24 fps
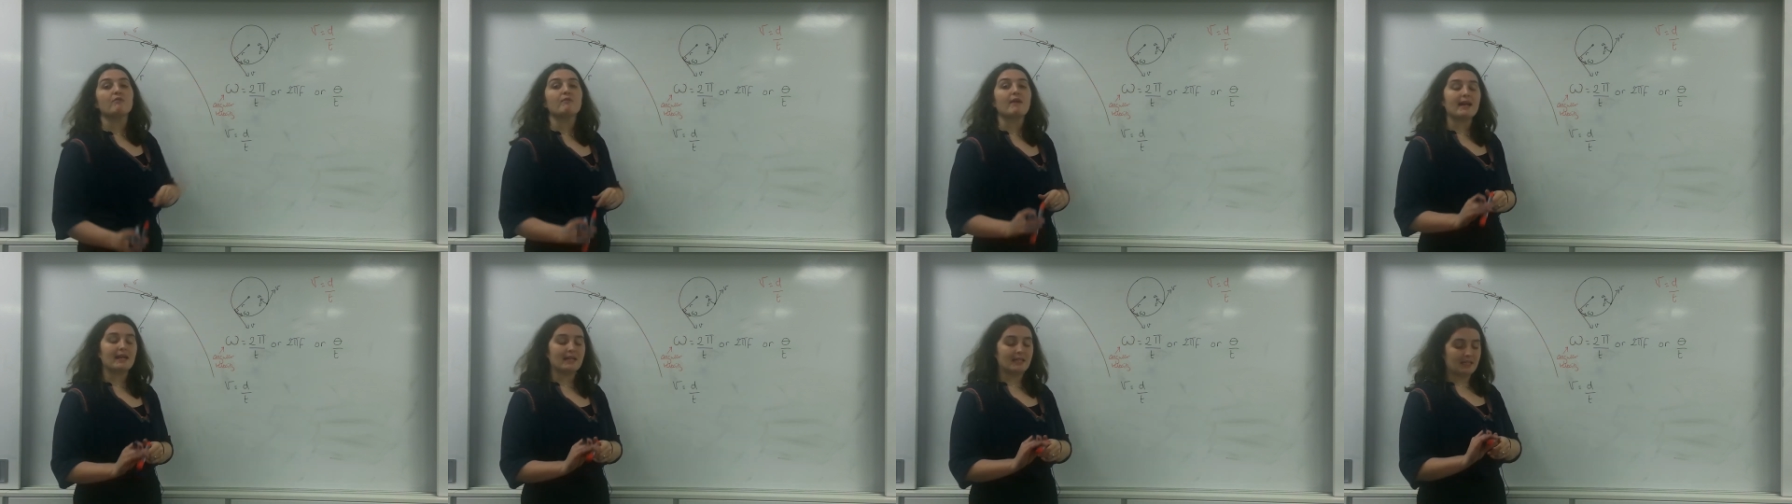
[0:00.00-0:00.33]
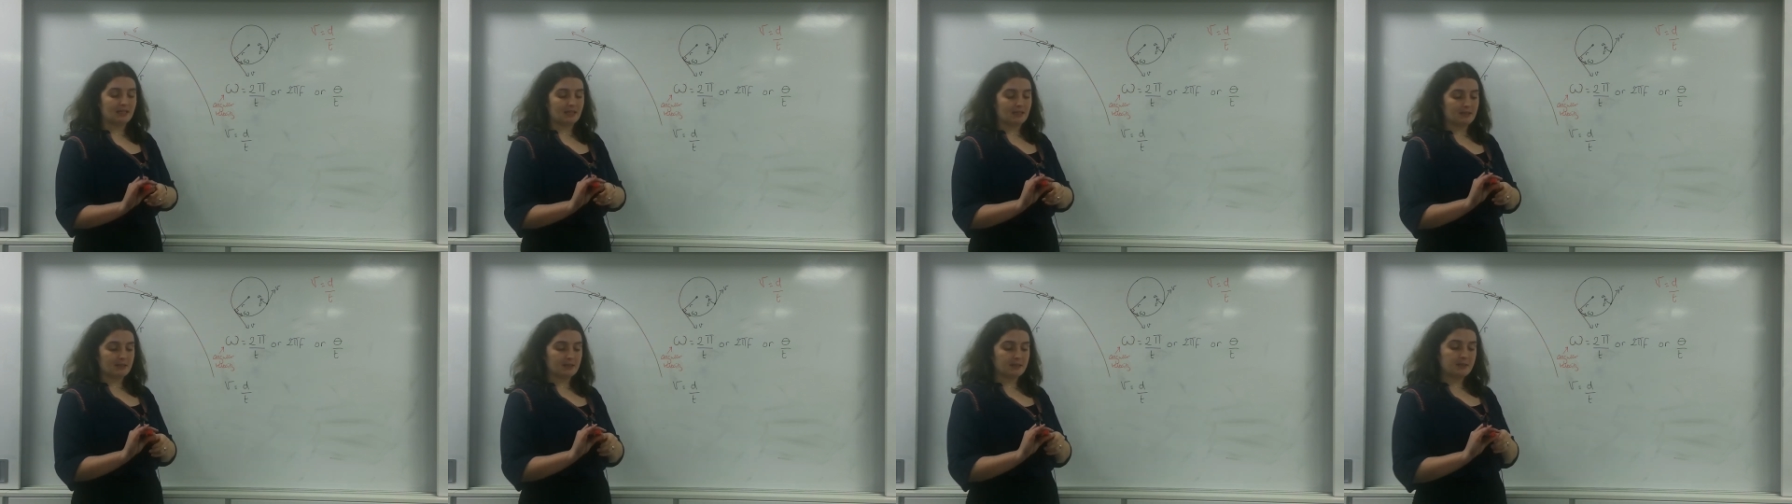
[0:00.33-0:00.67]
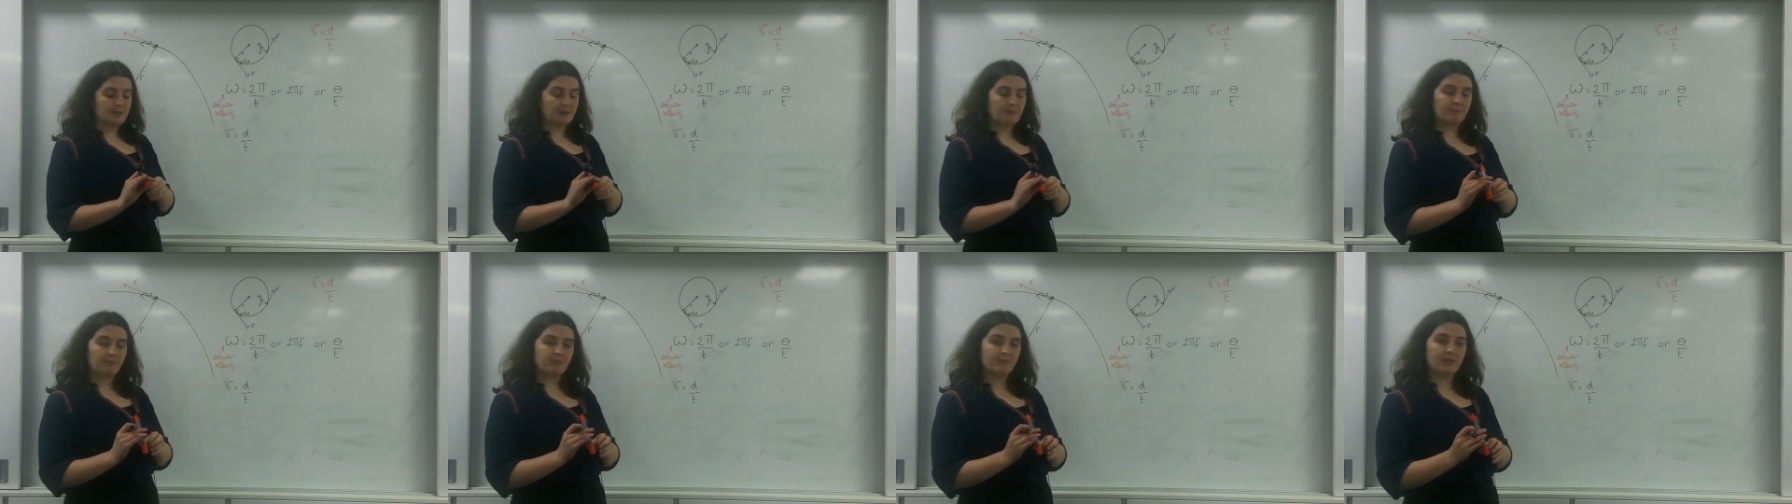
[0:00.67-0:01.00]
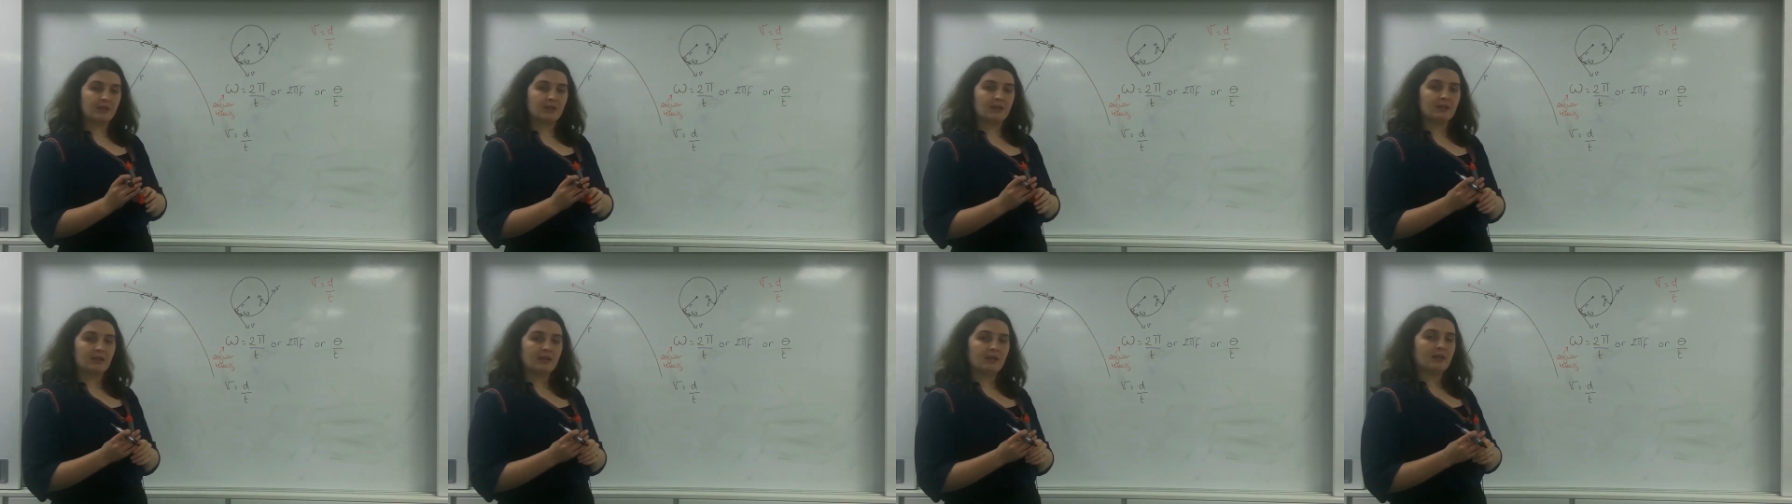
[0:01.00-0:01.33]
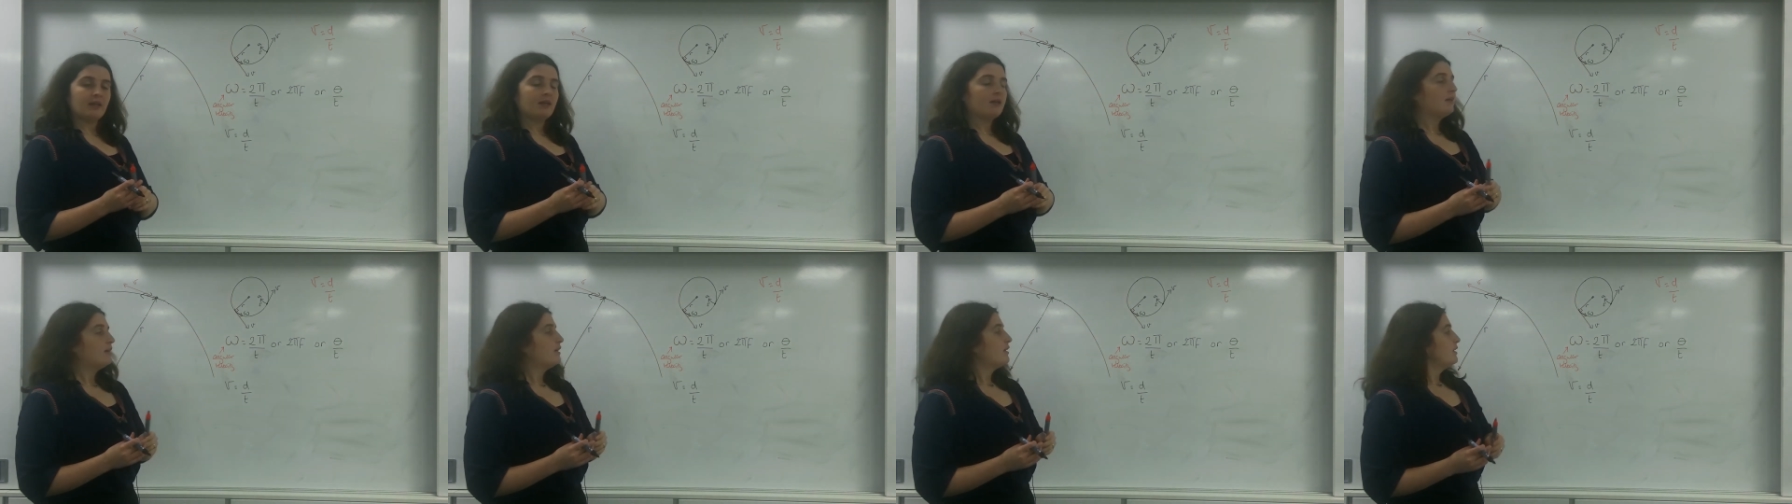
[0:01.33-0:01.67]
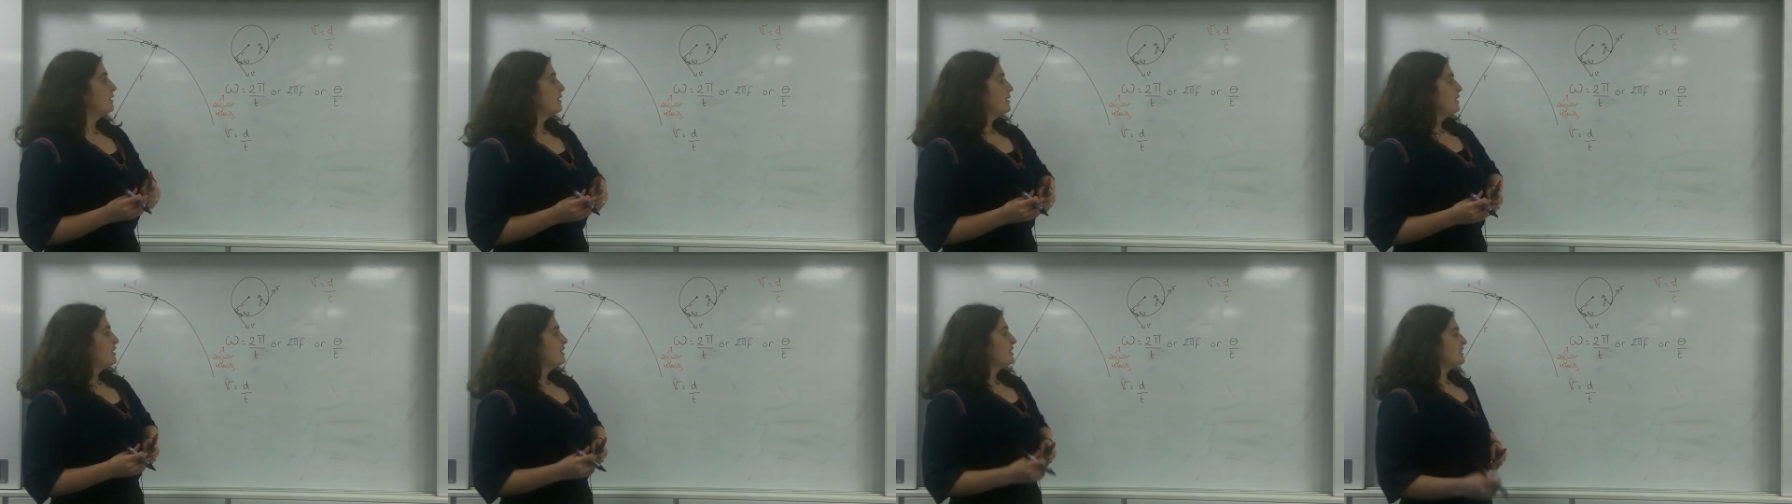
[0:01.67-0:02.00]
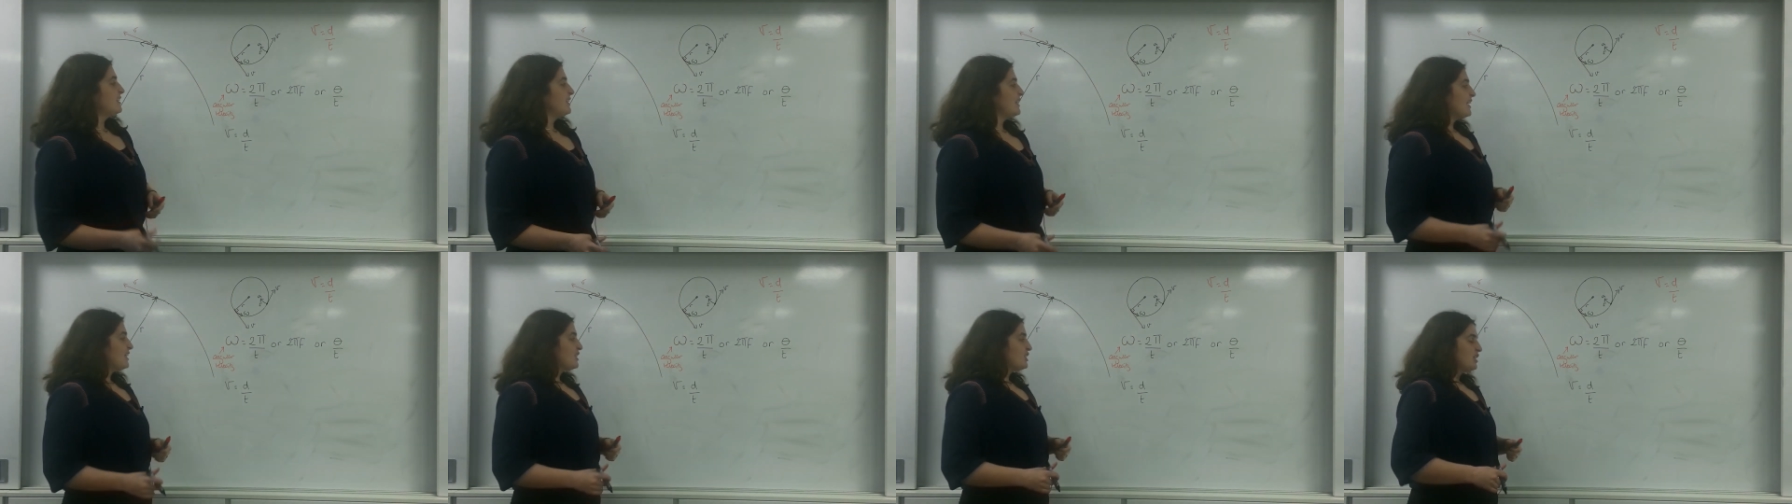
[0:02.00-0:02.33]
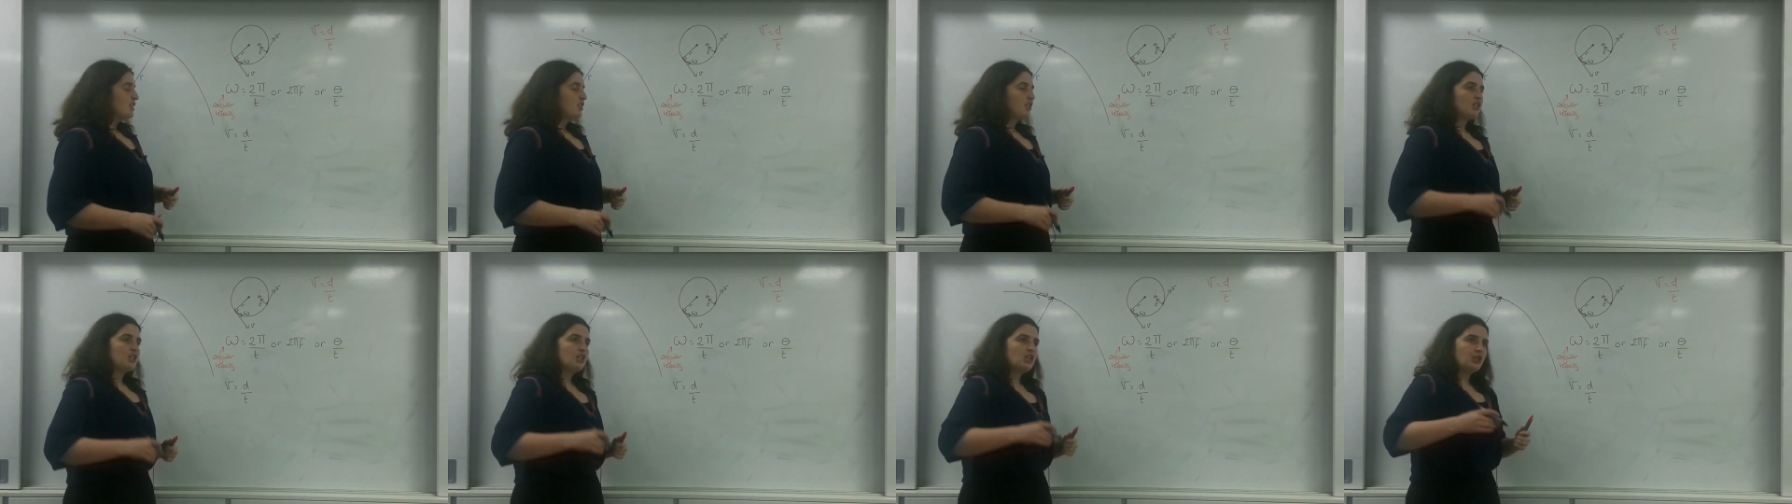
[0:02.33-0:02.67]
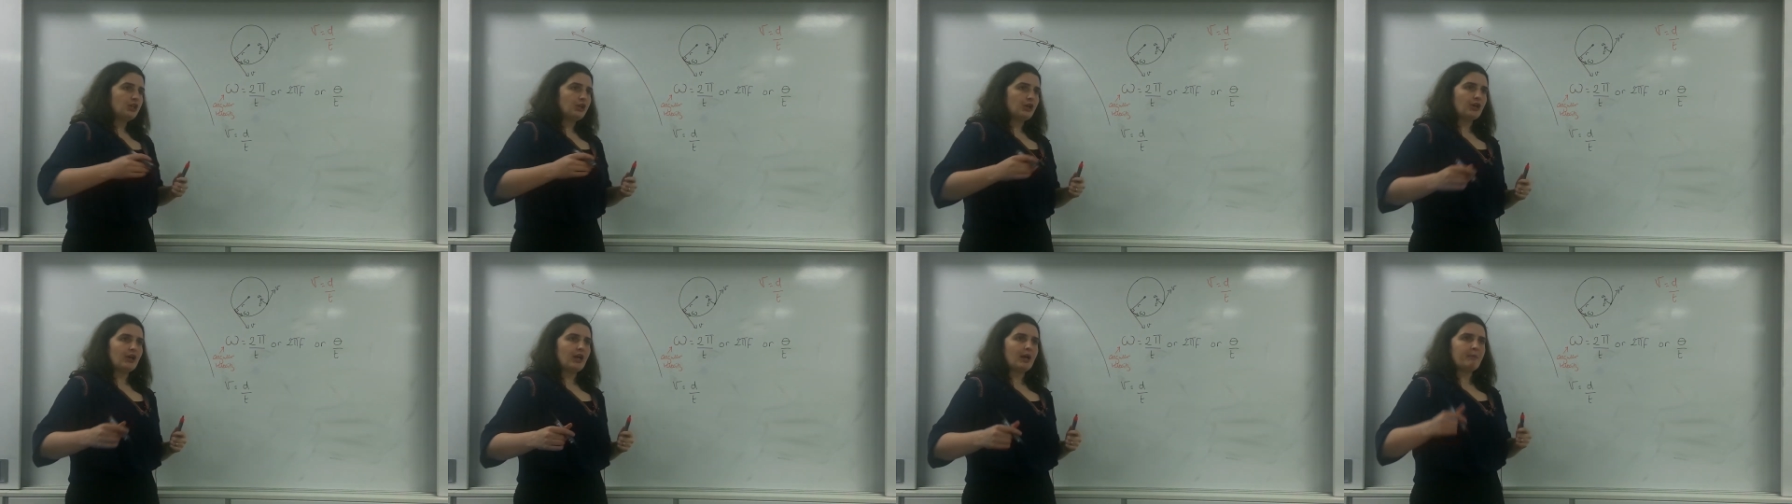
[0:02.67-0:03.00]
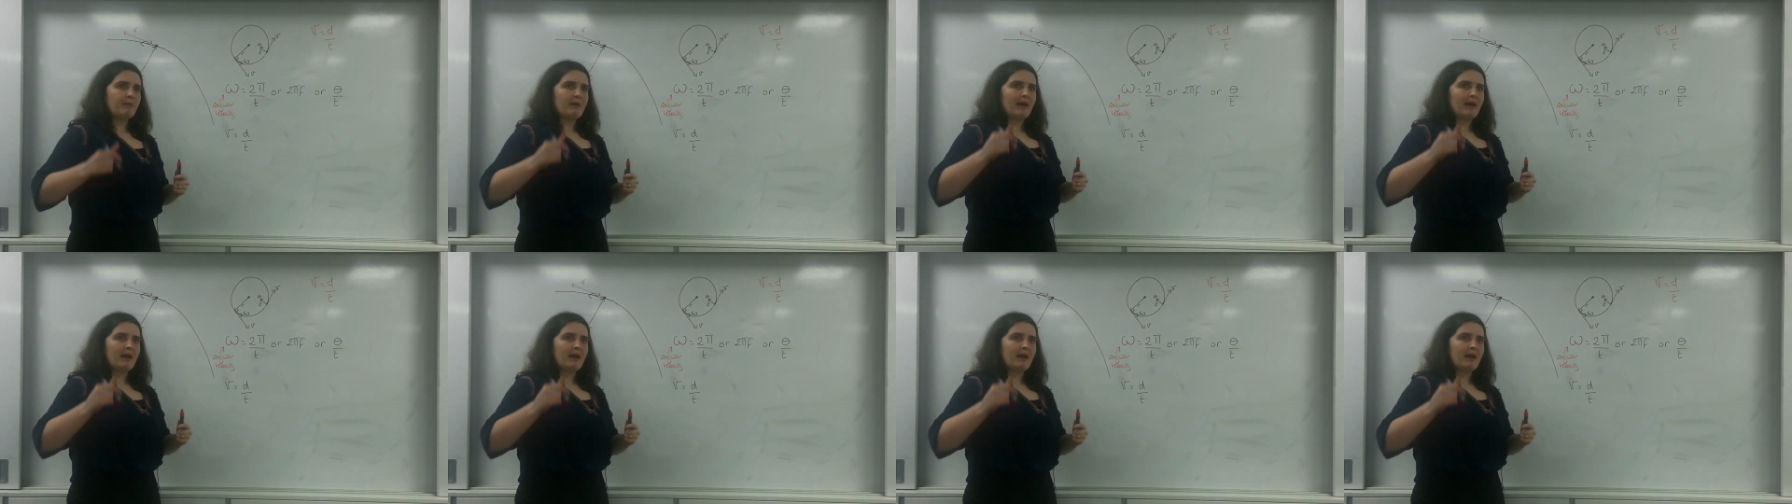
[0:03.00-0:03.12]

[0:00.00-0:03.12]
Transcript: my radius. So let's actually look